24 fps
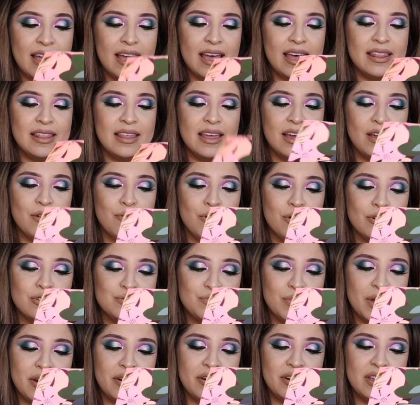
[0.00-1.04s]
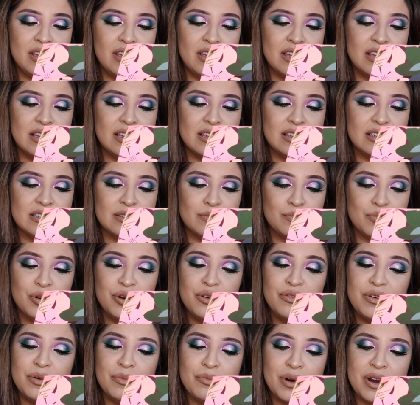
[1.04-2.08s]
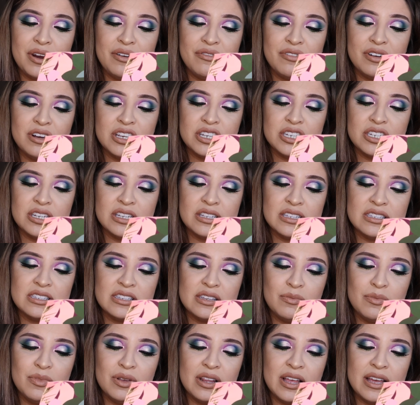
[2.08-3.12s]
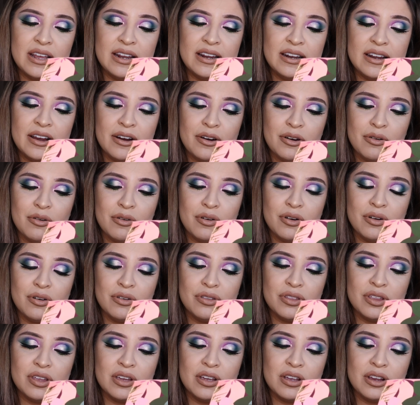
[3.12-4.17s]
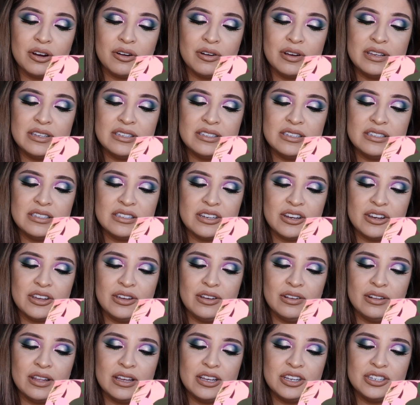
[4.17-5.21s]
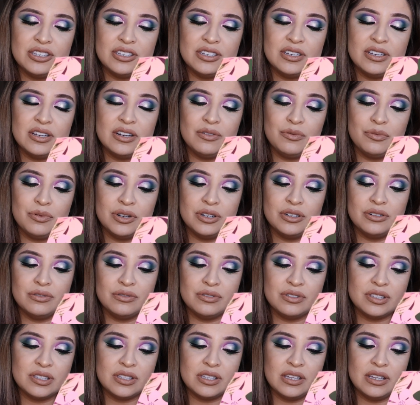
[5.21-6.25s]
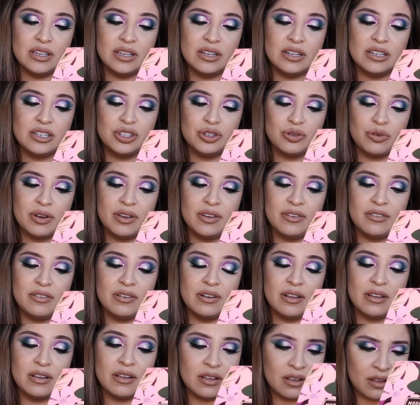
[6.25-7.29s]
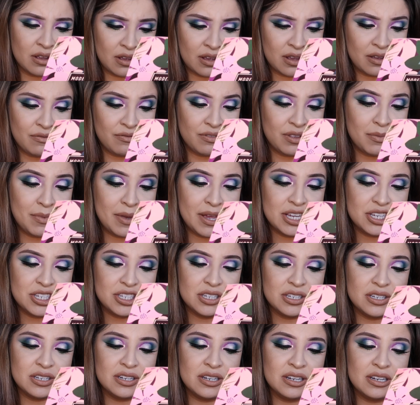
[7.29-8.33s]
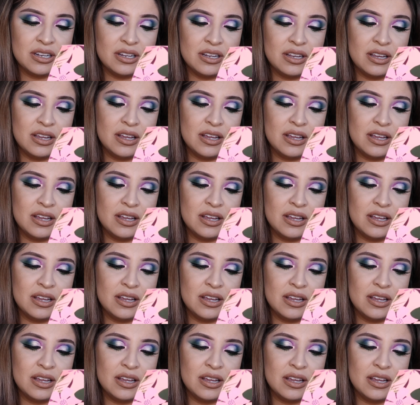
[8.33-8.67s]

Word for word: And then rosemary is improving brain function, stimulating hair growth, increasing circulation, reducing joint inflammation,